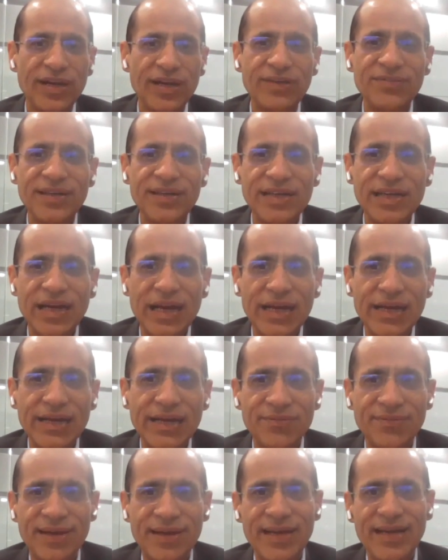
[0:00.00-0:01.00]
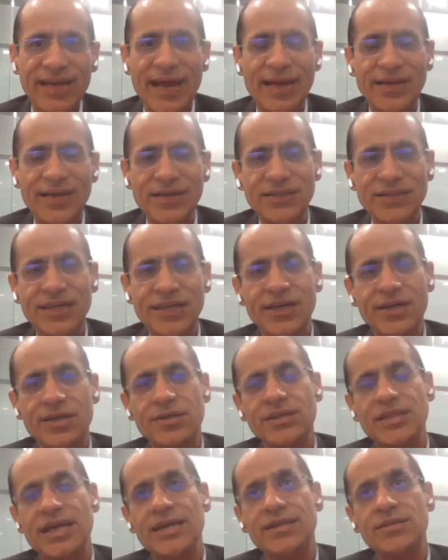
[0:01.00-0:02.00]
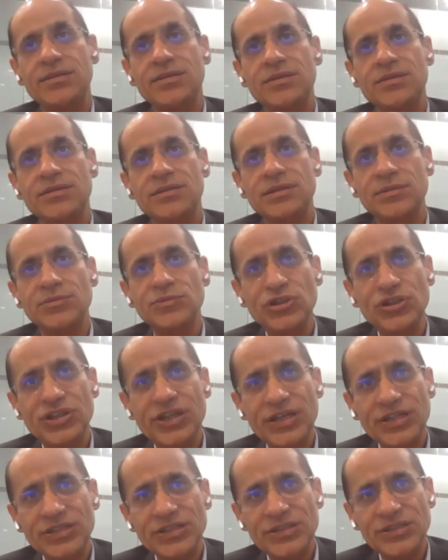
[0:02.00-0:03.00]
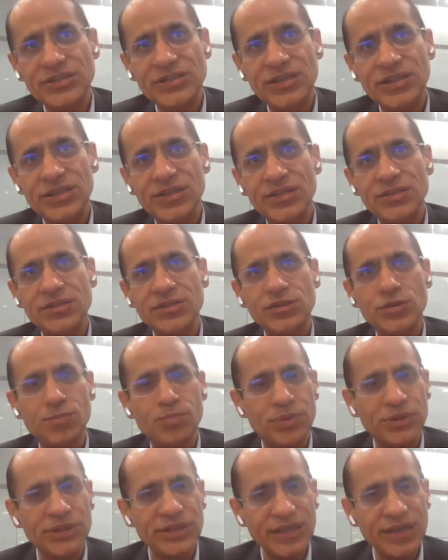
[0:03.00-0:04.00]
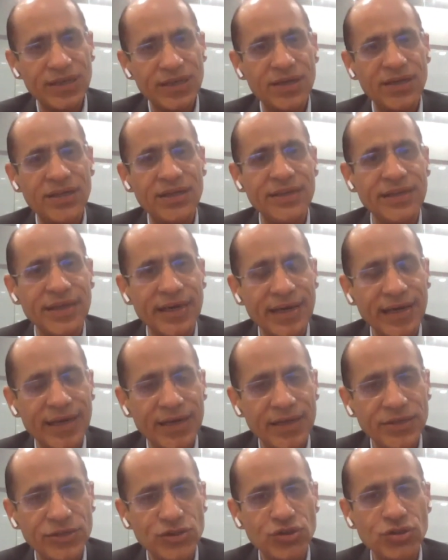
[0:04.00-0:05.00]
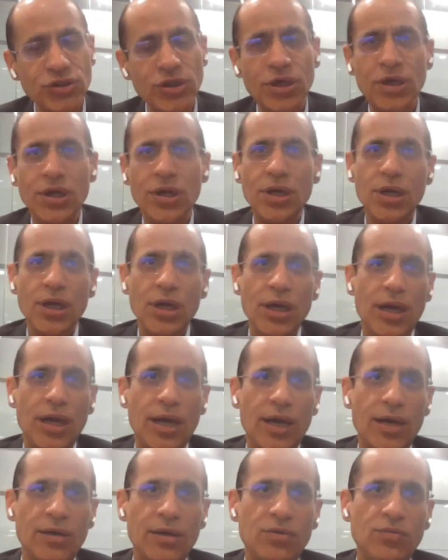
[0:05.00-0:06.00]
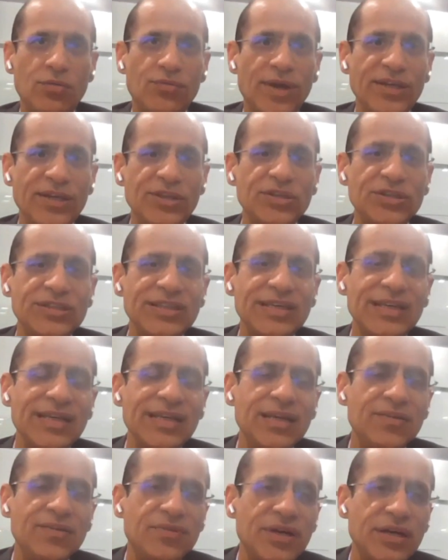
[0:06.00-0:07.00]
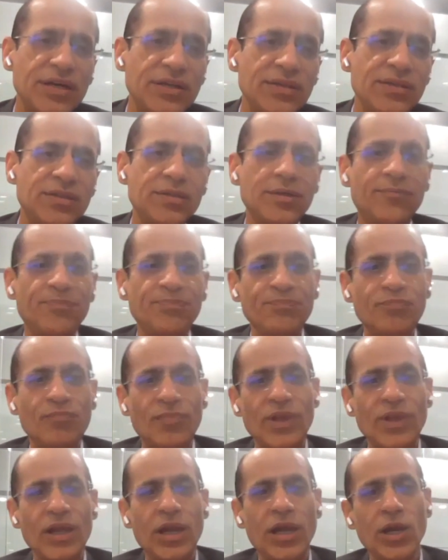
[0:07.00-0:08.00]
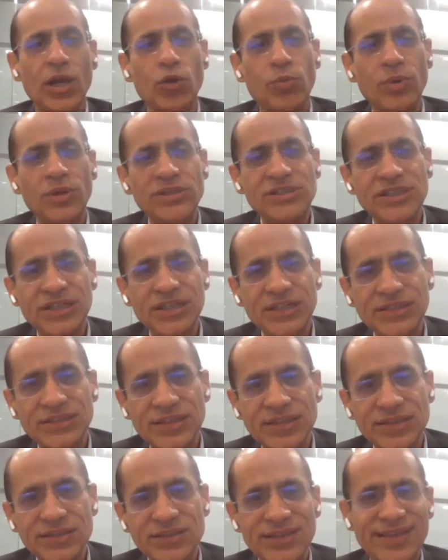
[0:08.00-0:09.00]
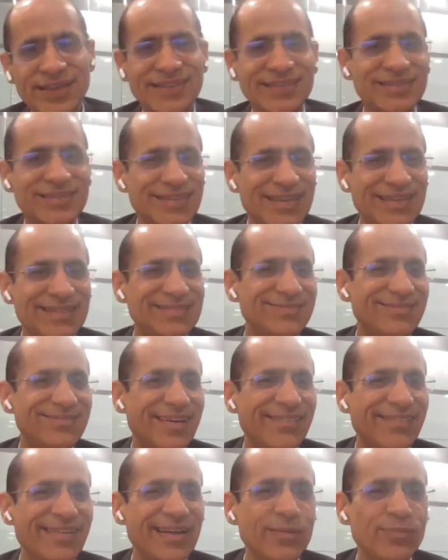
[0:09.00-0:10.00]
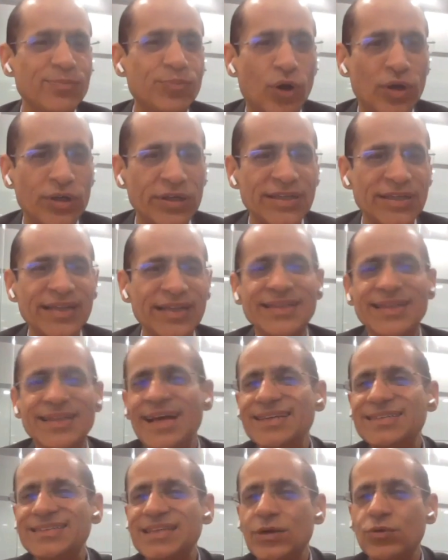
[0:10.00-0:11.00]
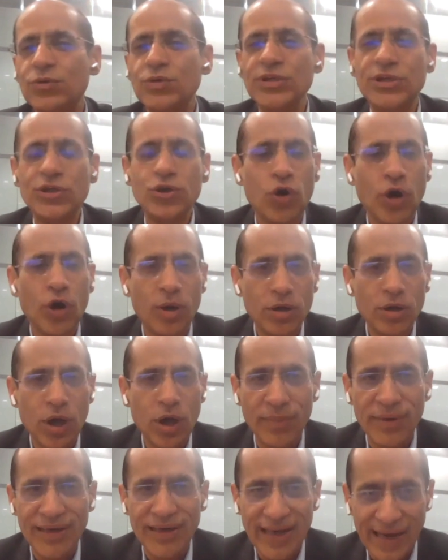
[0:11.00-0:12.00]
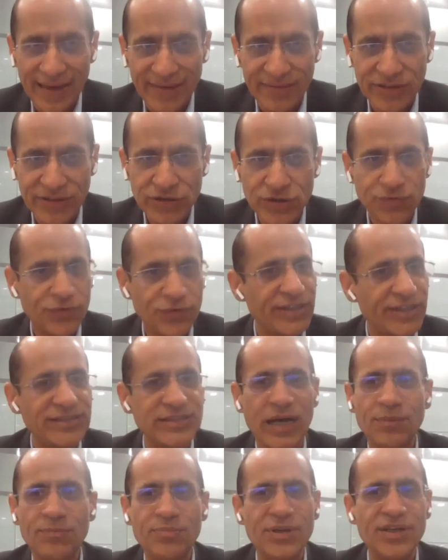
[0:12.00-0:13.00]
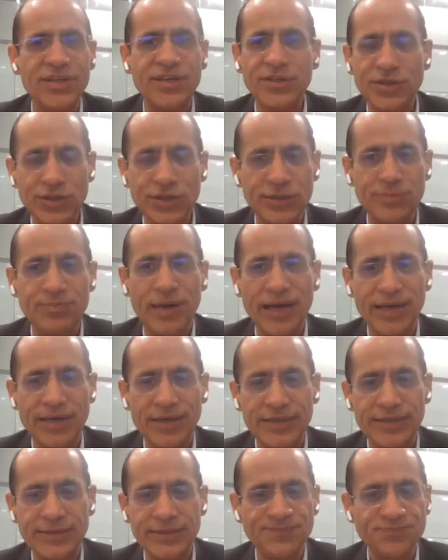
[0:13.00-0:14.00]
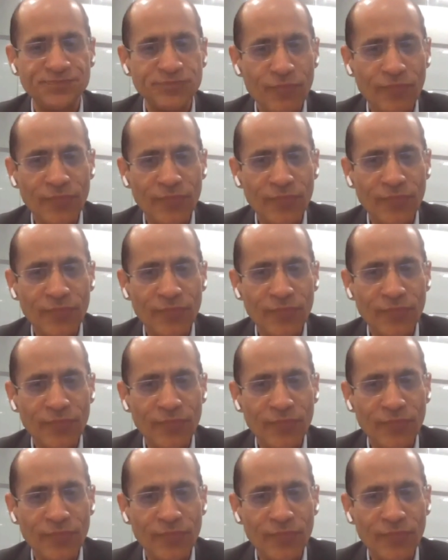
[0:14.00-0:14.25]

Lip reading: very, very clear when I landed there that communication skills, particularly in English, when you're dealing with global citizens, is very, very important, and that's the only common language. For example, in Hewlett Packard,